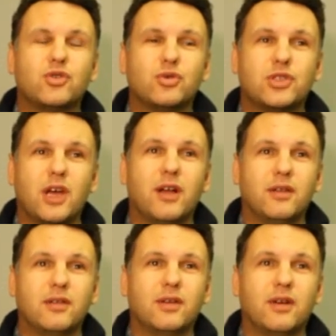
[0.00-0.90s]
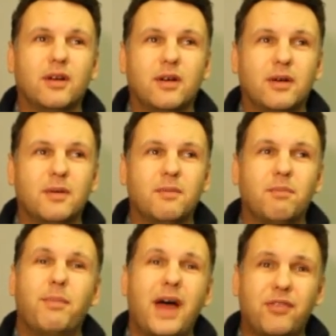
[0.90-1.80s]
to tell
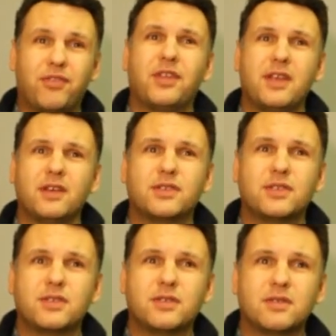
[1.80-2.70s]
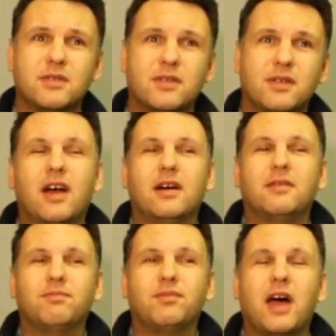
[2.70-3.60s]
bad things.
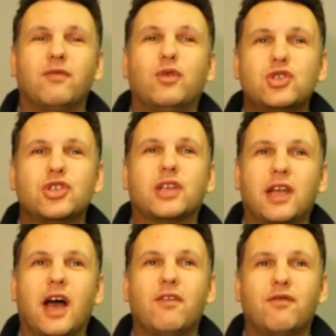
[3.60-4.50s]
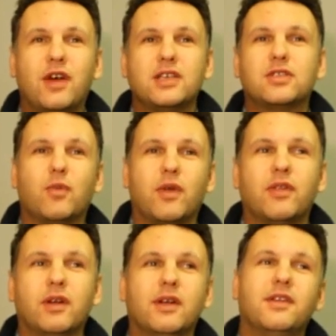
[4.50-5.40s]
Unfortunately, I faced
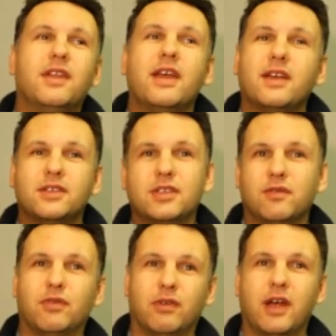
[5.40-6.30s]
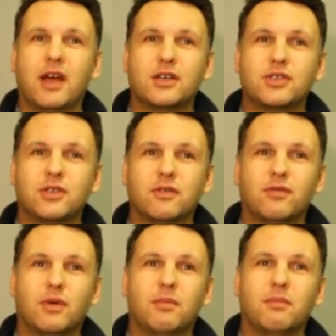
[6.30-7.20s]
with a negative reaction
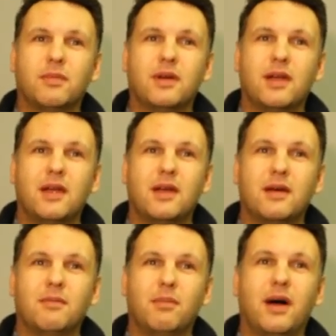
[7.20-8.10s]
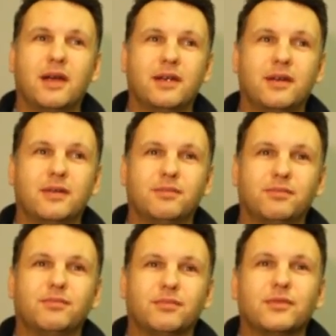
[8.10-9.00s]
from my
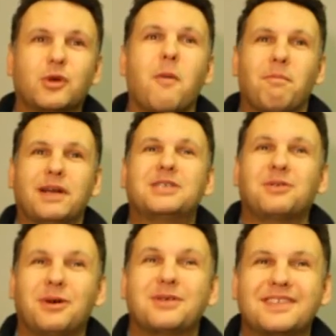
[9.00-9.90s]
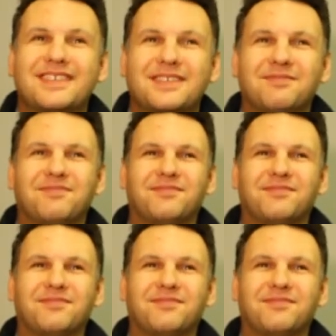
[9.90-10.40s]
compatriots.